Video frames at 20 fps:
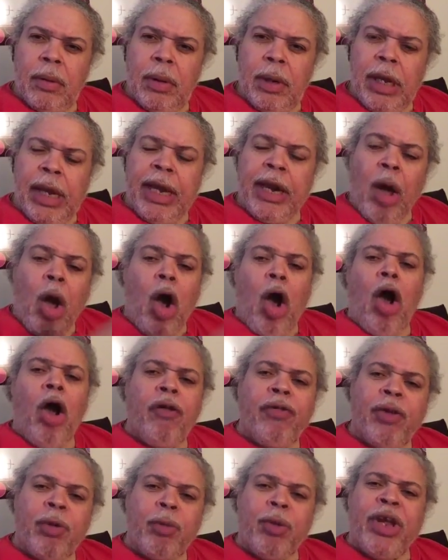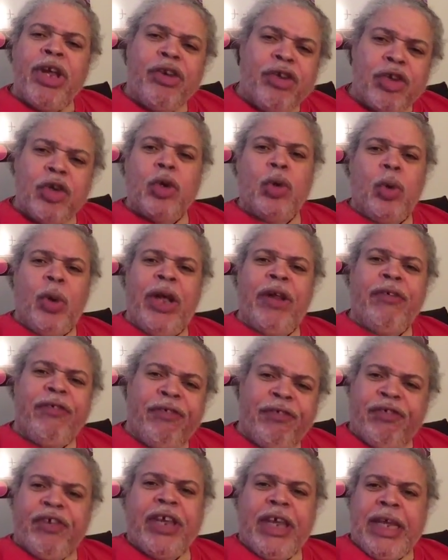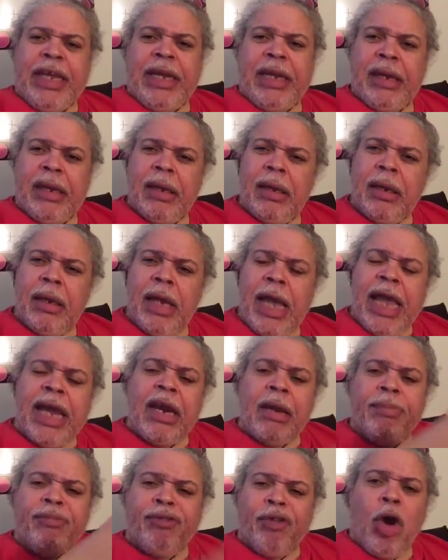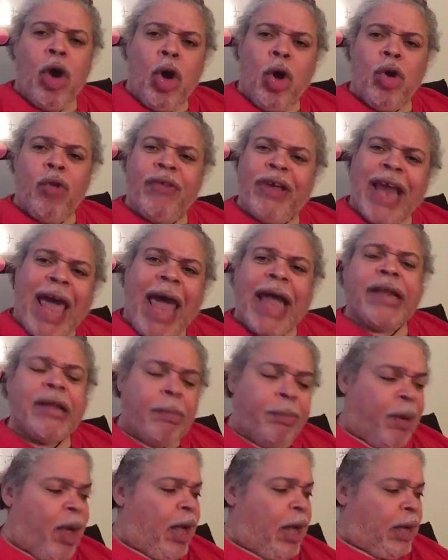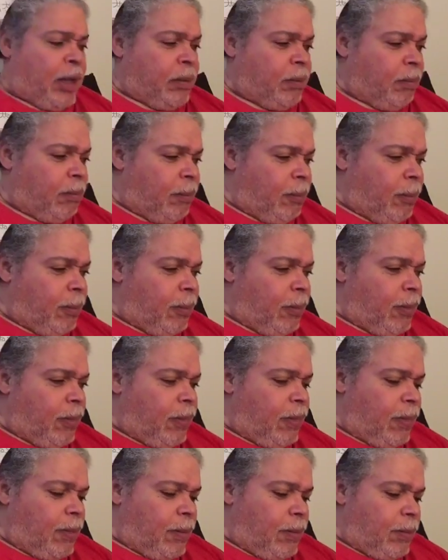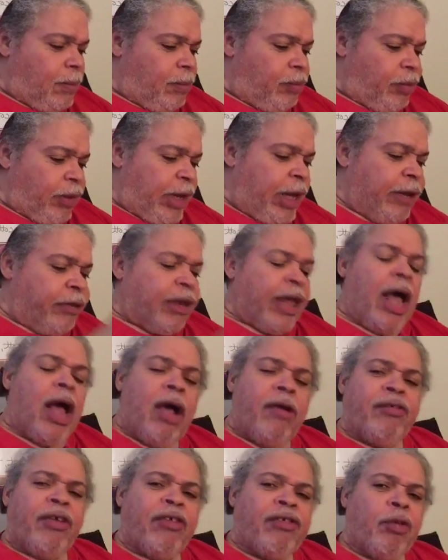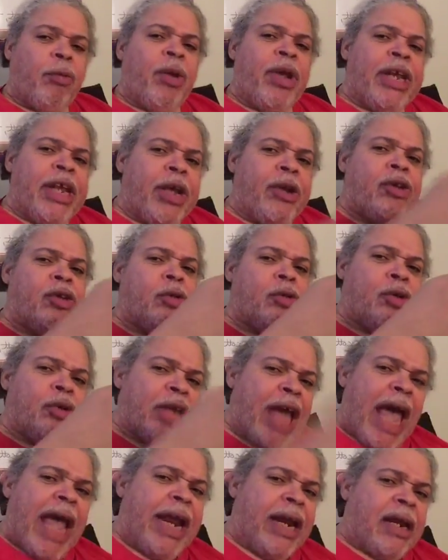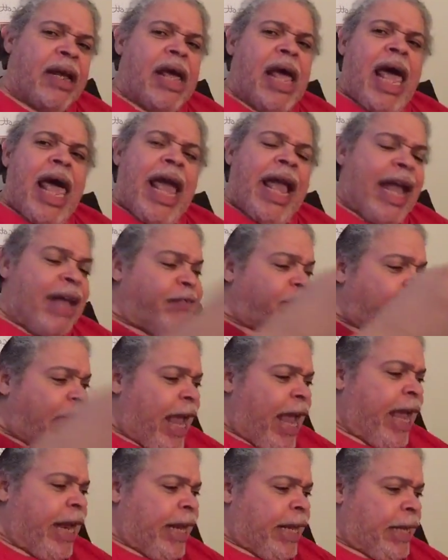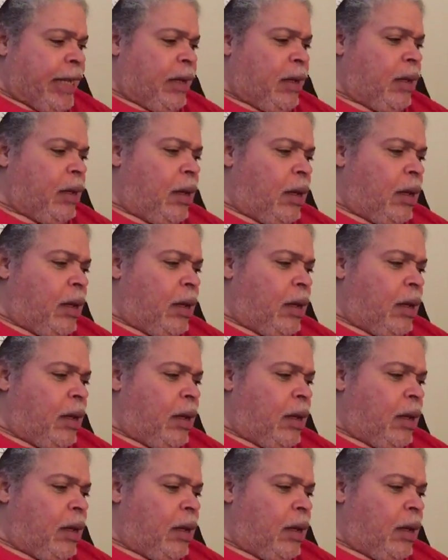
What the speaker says: in all that we do and see and observe and act upon. And he tells us that we need to unite against any